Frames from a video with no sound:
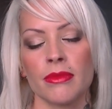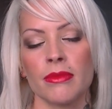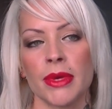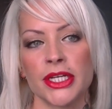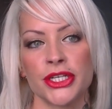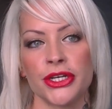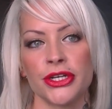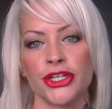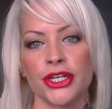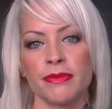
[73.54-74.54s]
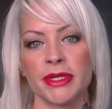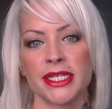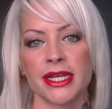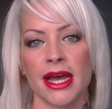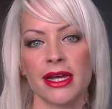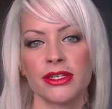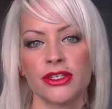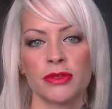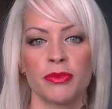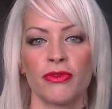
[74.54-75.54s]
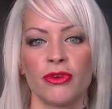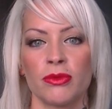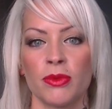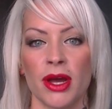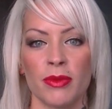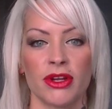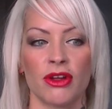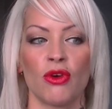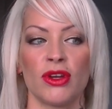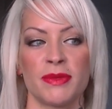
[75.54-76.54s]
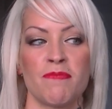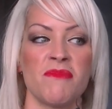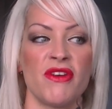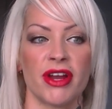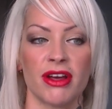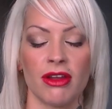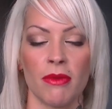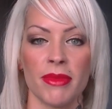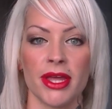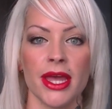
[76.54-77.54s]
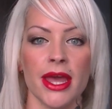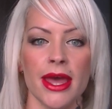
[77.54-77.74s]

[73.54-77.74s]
My surgeon, Mrs. Cat, has just performed what I would call a miracle on me.